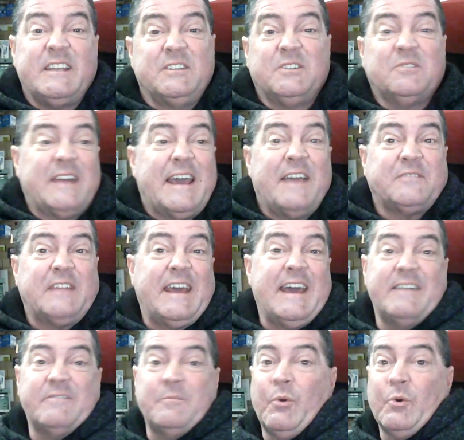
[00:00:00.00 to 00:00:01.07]
You don't have to
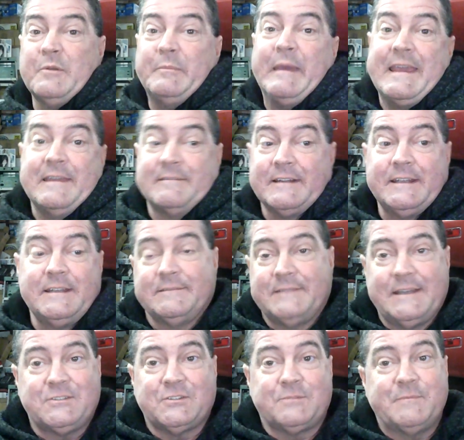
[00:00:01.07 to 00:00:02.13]
have a portaband, right?
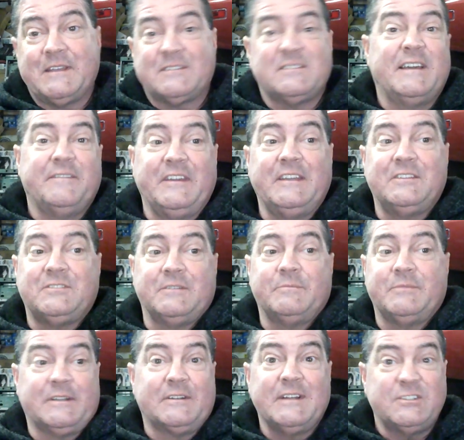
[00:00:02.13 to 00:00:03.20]
That just makes life easy,
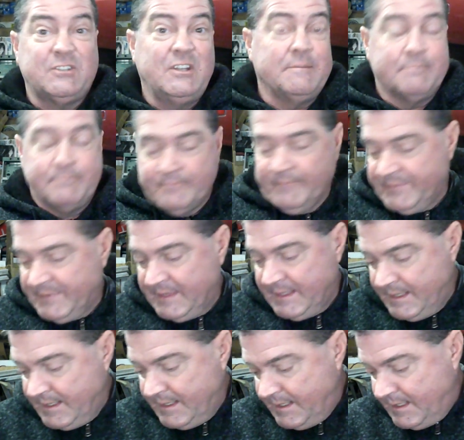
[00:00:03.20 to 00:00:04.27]
but they're not cheap.
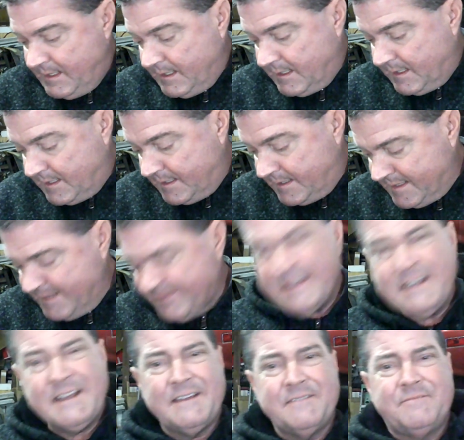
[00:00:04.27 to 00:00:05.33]
And I
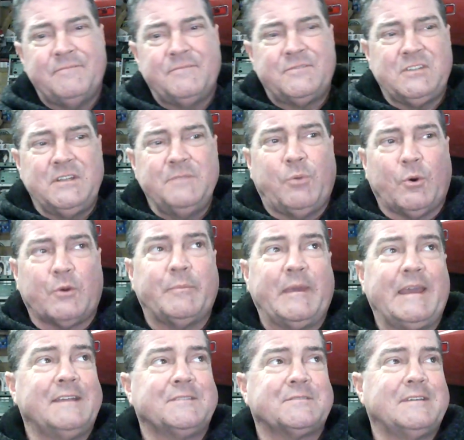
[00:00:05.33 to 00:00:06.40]
think I've seen
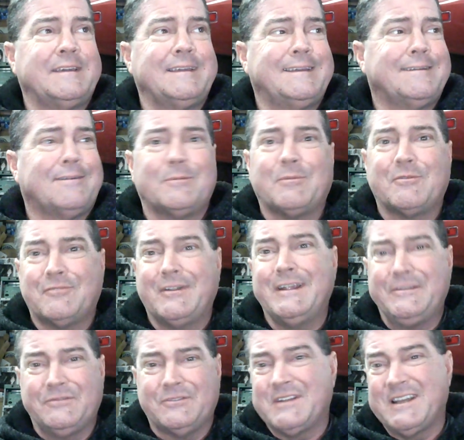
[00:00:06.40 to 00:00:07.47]
portabands like at Harbor
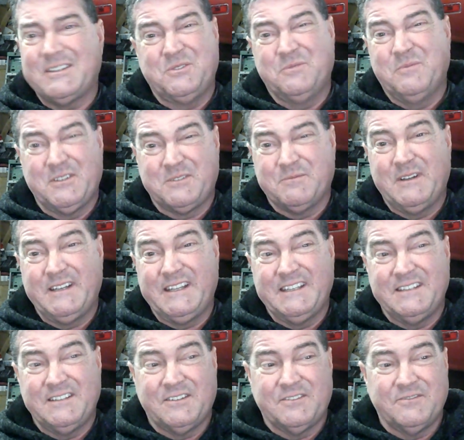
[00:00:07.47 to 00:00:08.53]
Freight for not too much money,
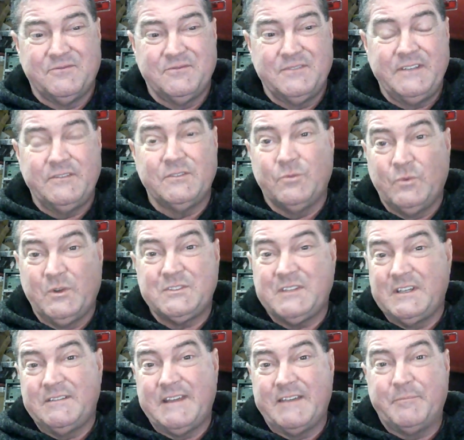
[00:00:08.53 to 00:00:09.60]
and they're even the ones
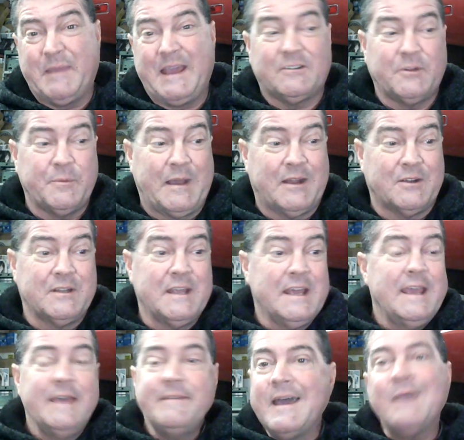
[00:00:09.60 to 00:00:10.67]
that have battery powered,
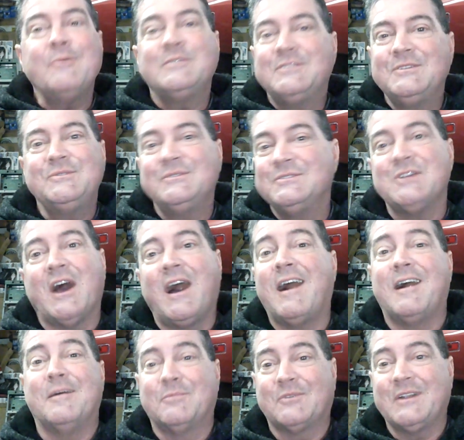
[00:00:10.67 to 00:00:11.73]
and that would do the
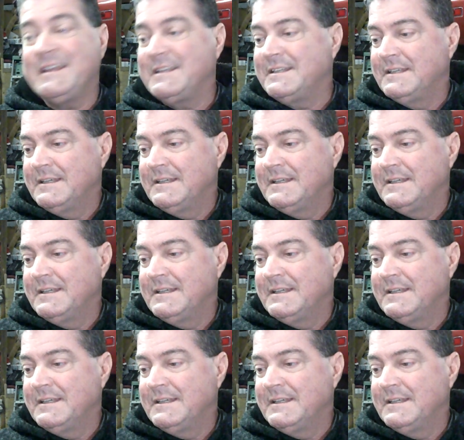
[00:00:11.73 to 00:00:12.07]
job, right?